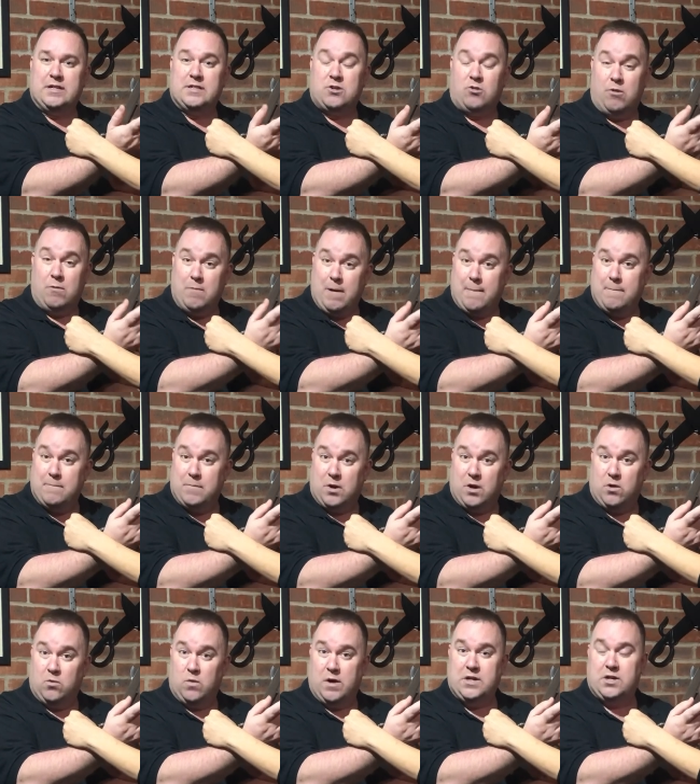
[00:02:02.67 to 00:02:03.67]
remember
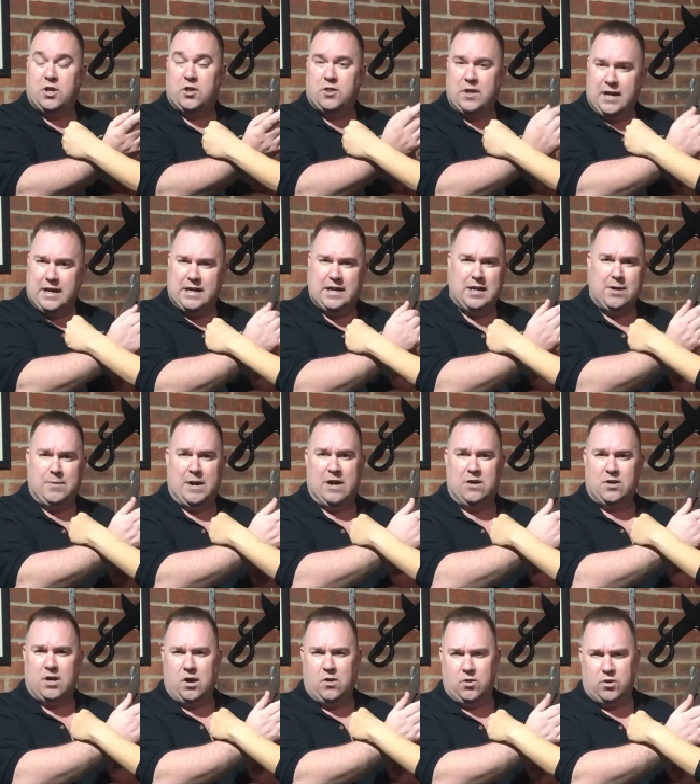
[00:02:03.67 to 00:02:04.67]
when you're thinking about
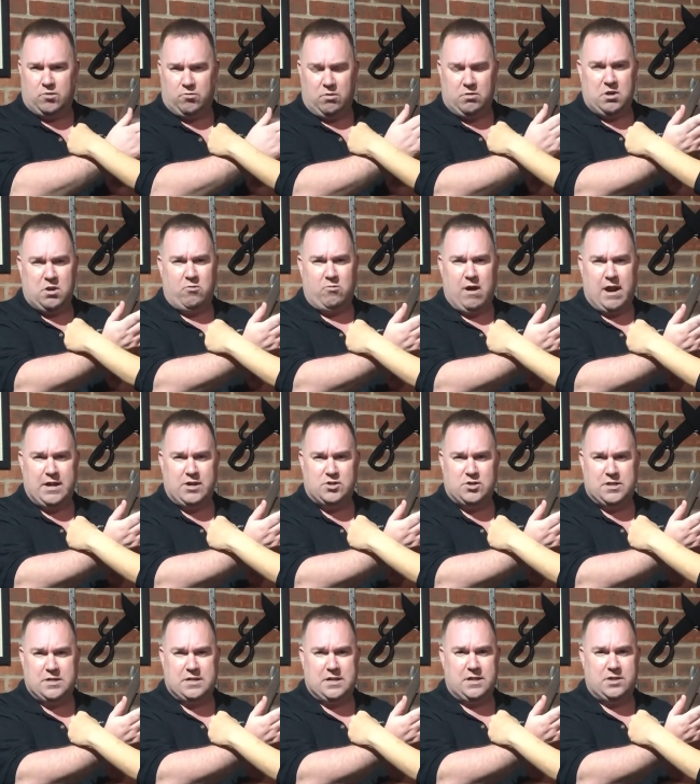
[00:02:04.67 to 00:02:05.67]
going through your ranges
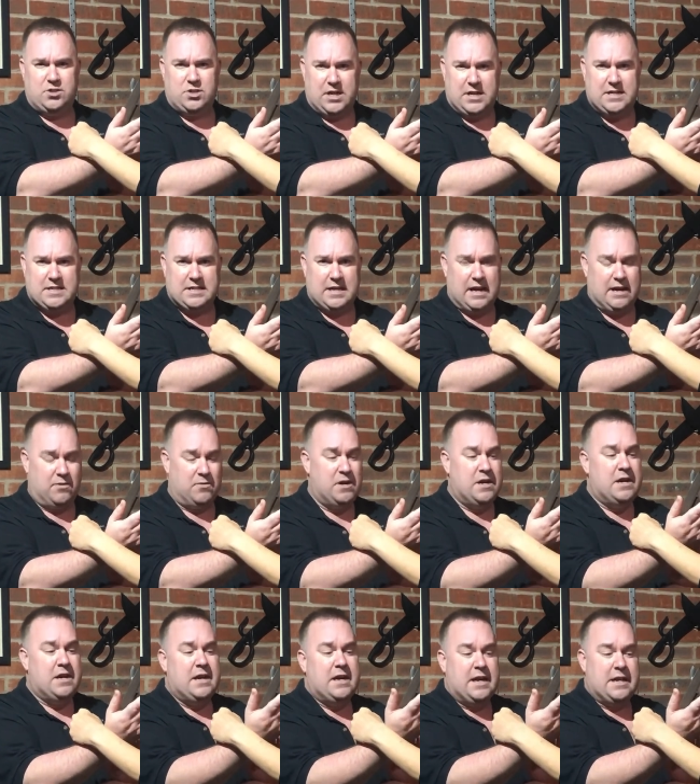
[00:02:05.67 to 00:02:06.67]
in Chi Sau
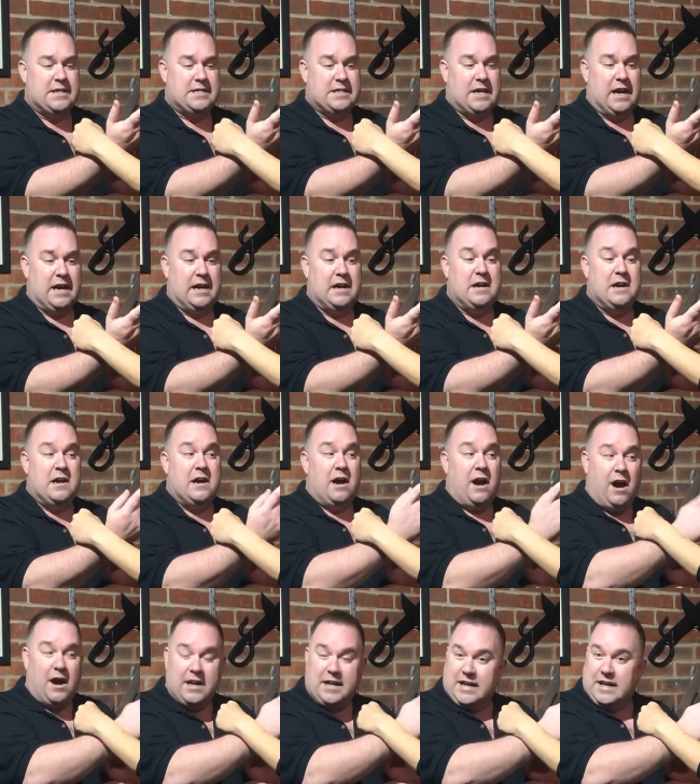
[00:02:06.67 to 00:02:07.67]
is that I
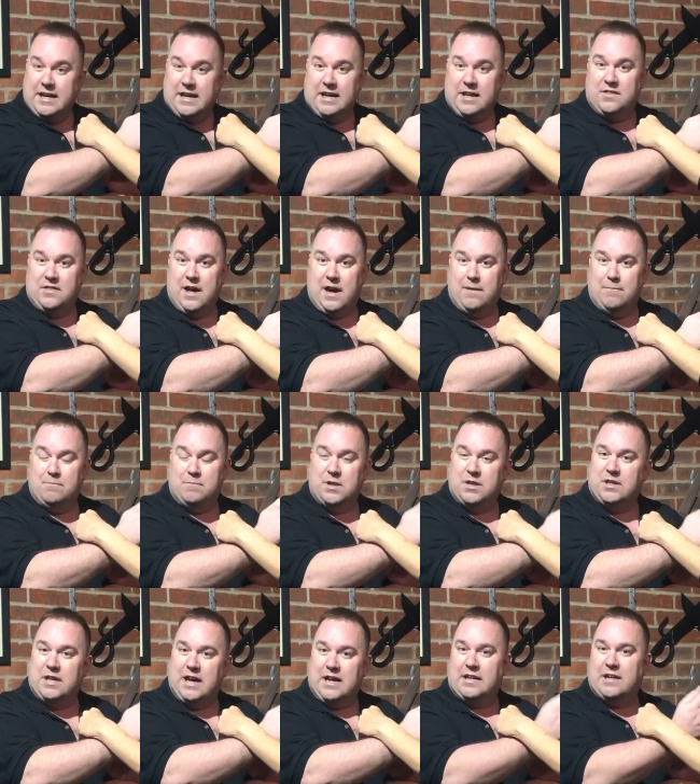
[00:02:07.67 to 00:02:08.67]
can hit them, but
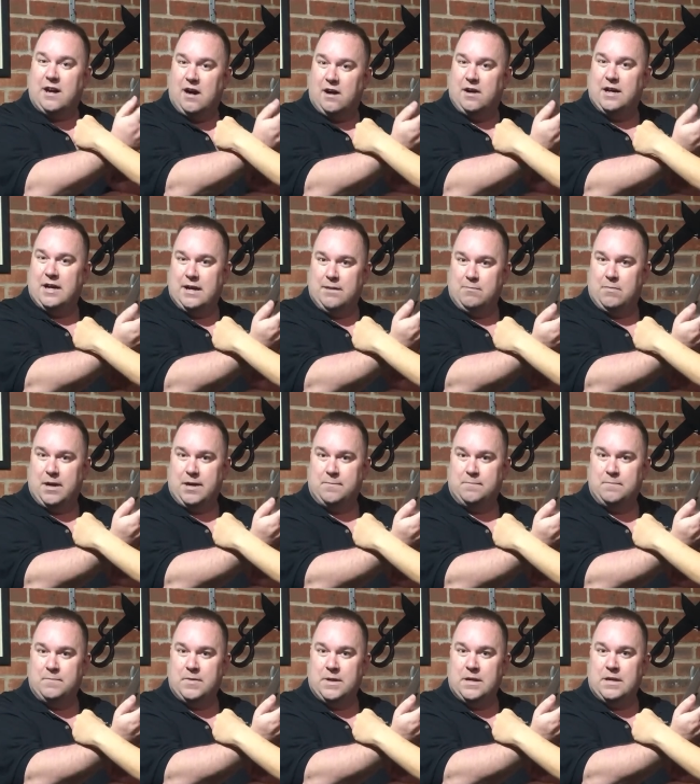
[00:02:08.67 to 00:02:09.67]
they can't hit me.
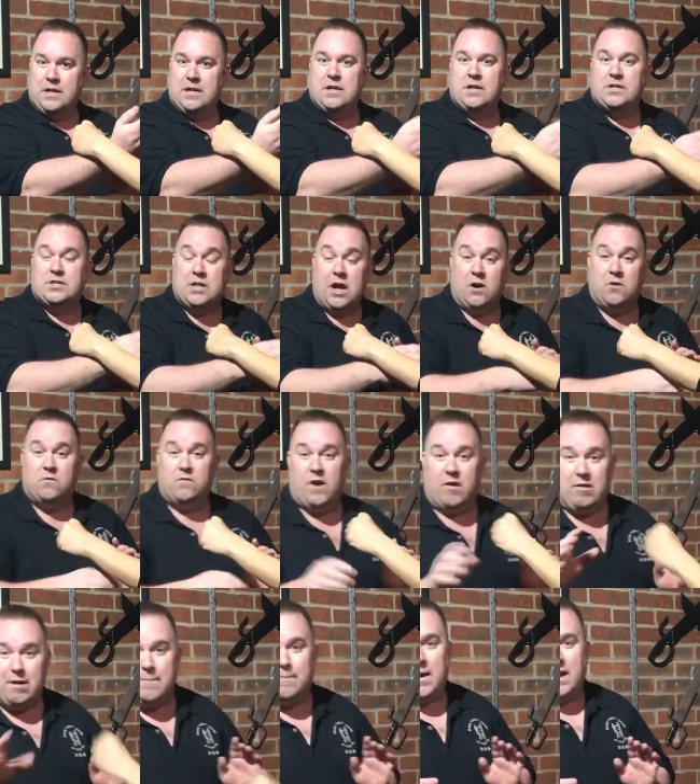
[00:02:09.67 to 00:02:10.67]
So very
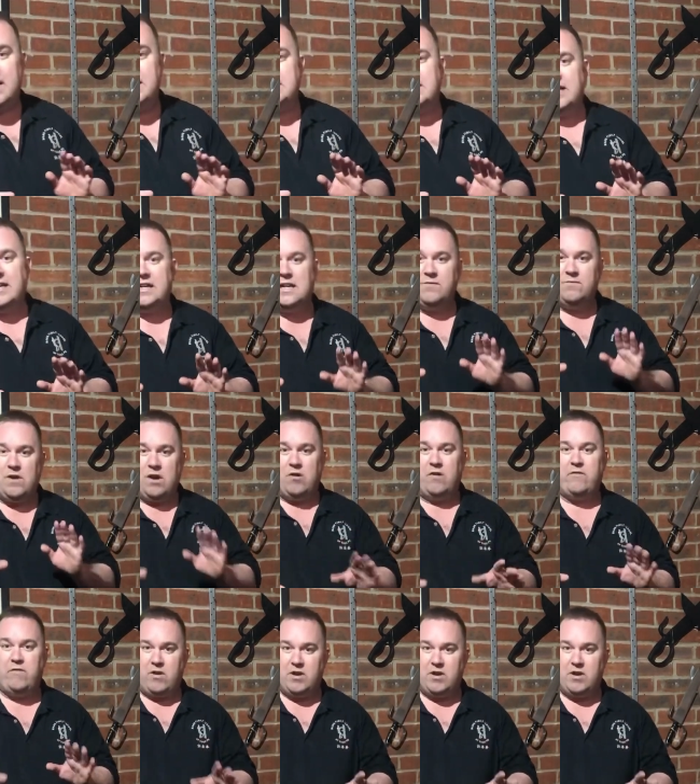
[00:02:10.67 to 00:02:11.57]
basic and very, very